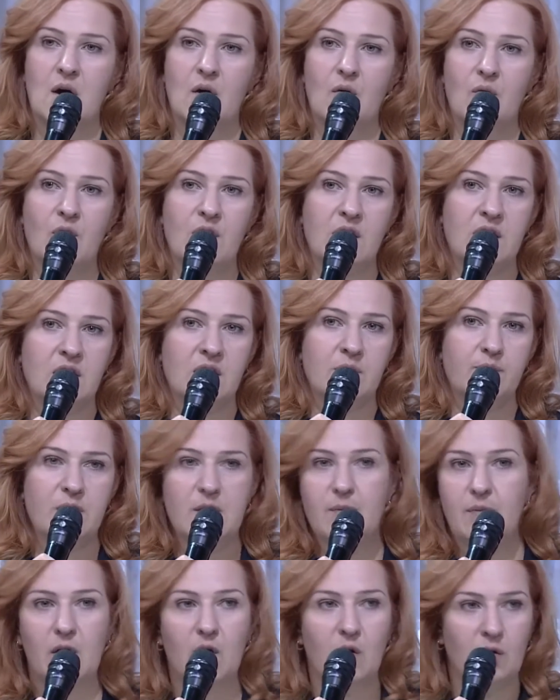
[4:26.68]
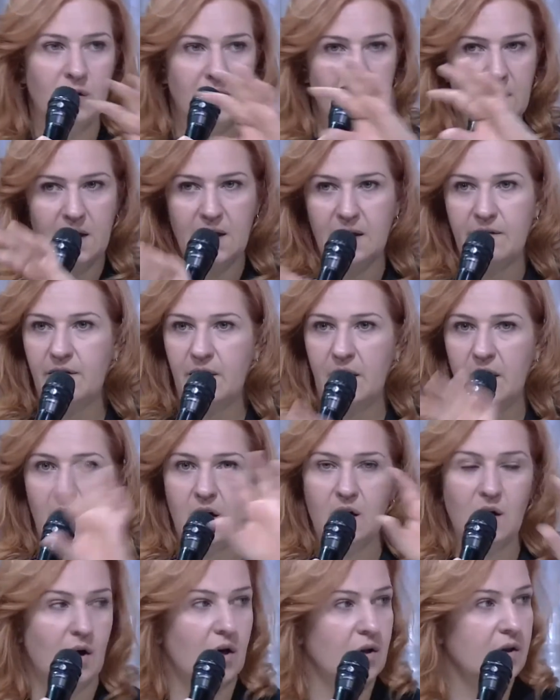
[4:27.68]
with people only
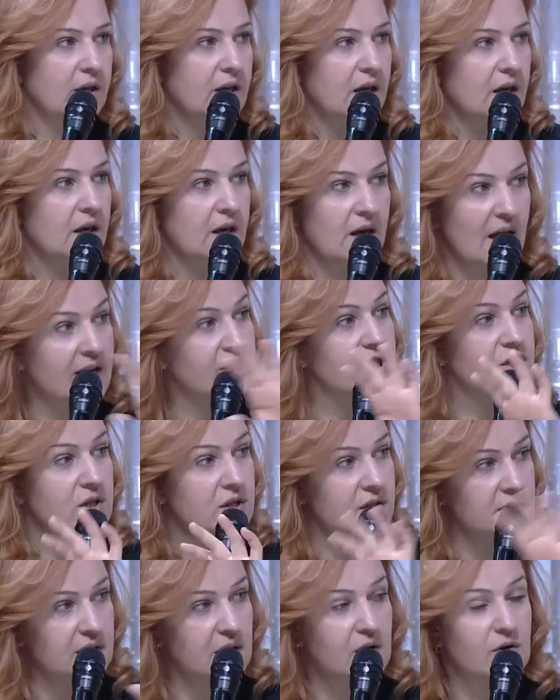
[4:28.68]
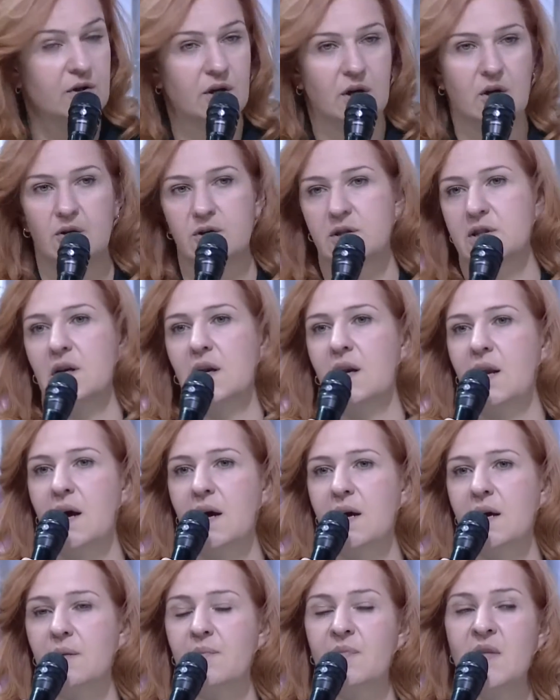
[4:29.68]
living on the edges along the coastal
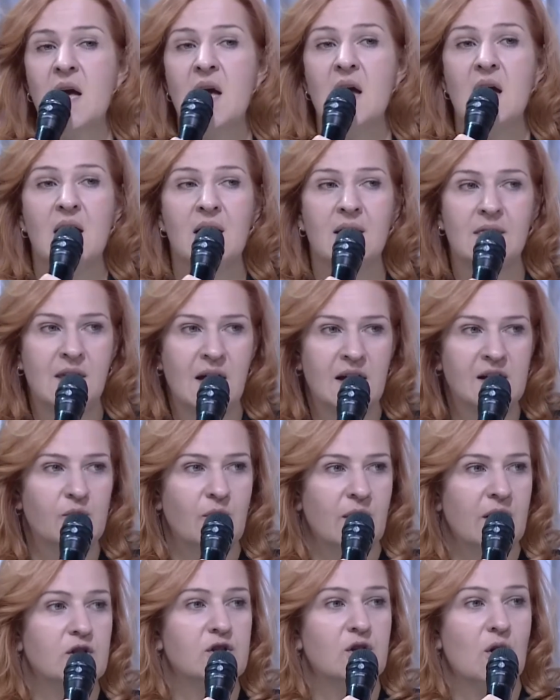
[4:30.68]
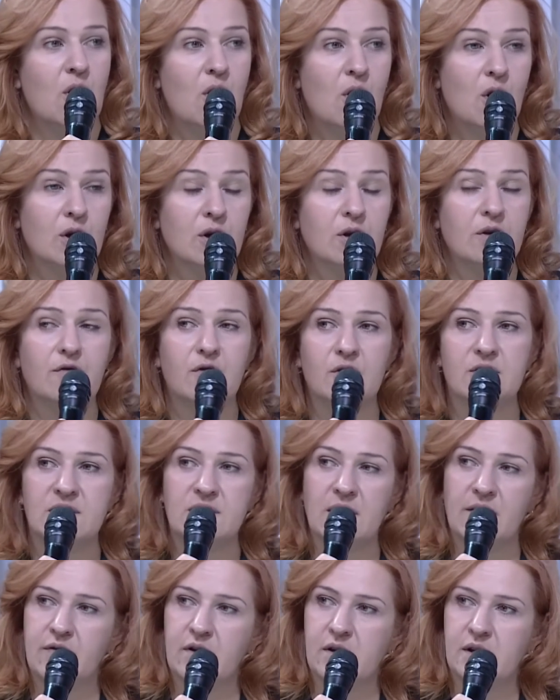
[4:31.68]
line. And that went on for
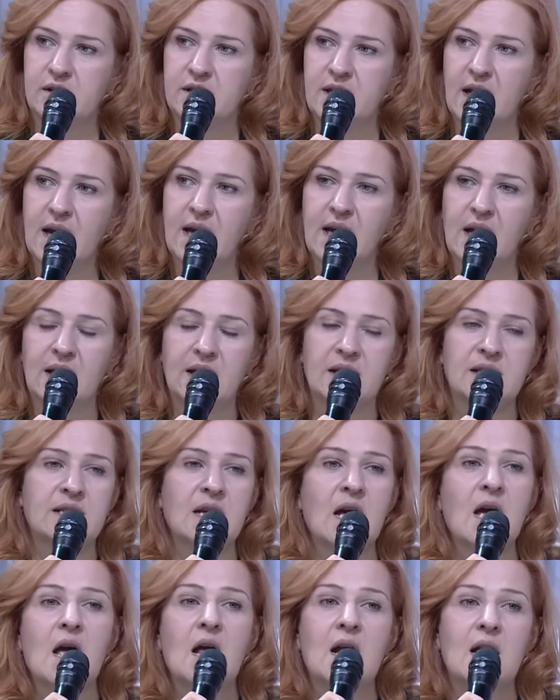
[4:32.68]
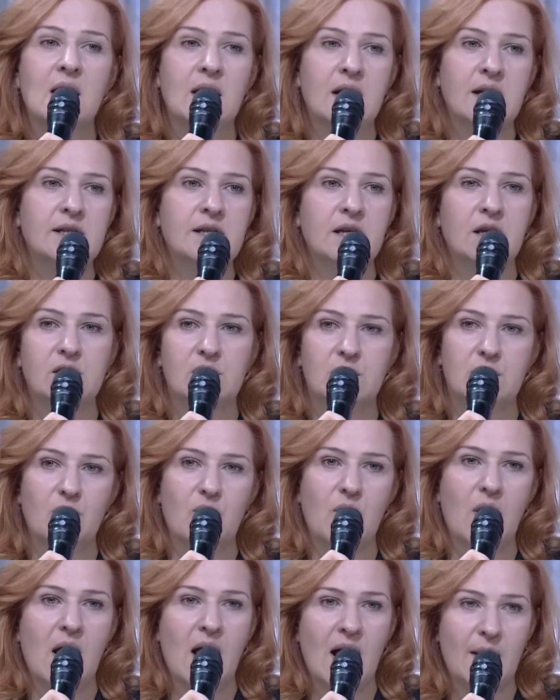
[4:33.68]
several decades, leading
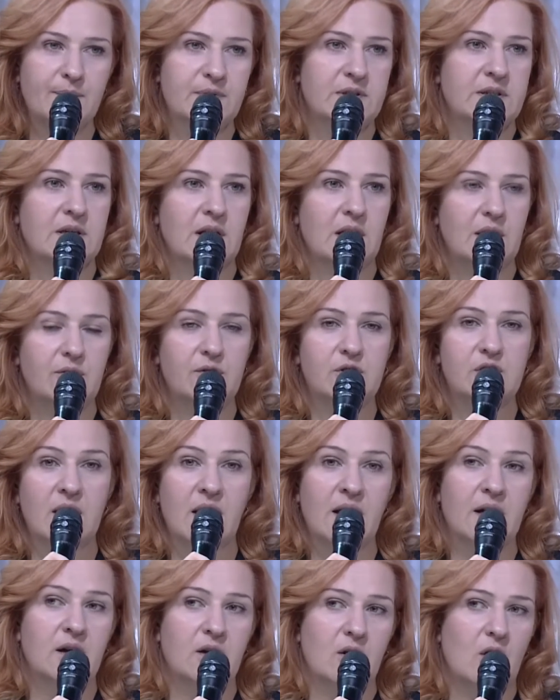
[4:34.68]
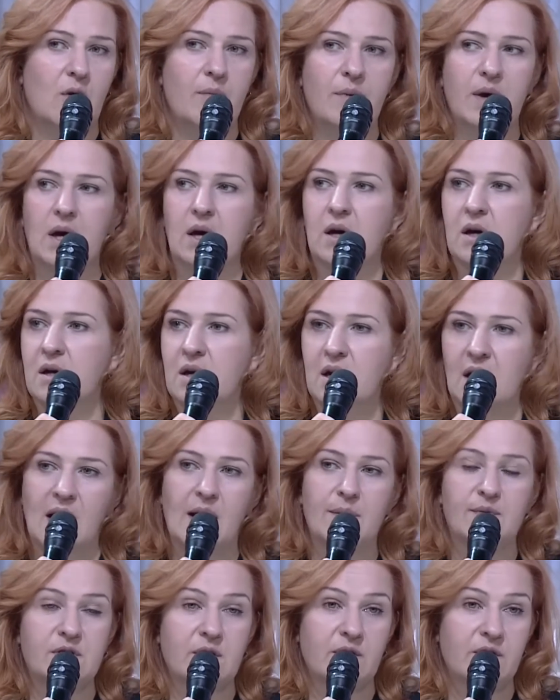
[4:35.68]
to absolute economic
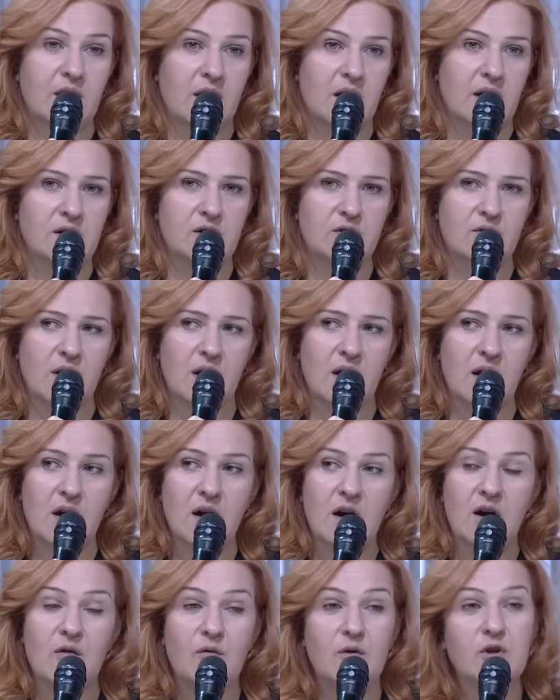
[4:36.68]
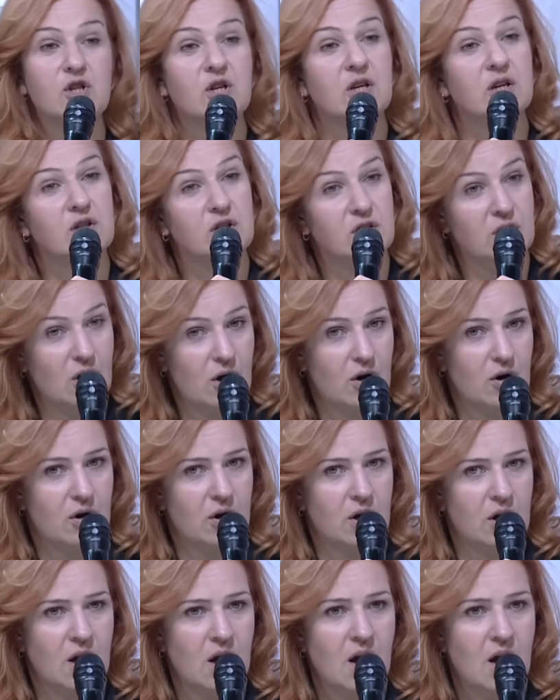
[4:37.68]
collapse of the country, which in turn